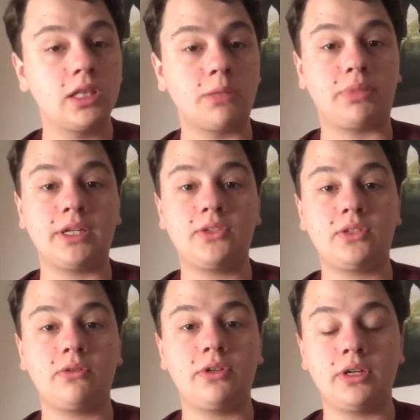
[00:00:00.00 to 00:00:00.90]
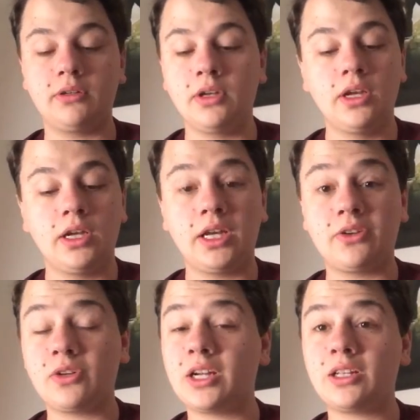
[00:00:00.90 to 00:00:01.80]
The plate's still good, and
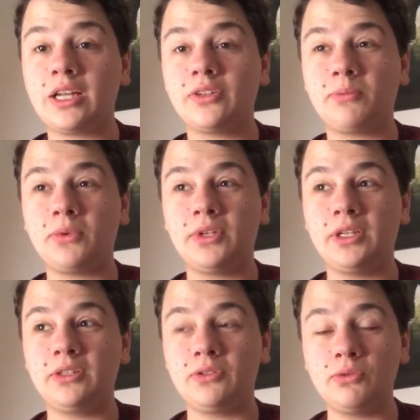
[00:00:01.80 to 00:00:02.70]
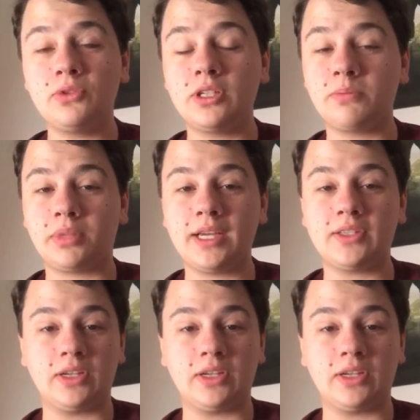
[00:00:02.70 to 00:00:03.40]
you're not allowed to really use these plates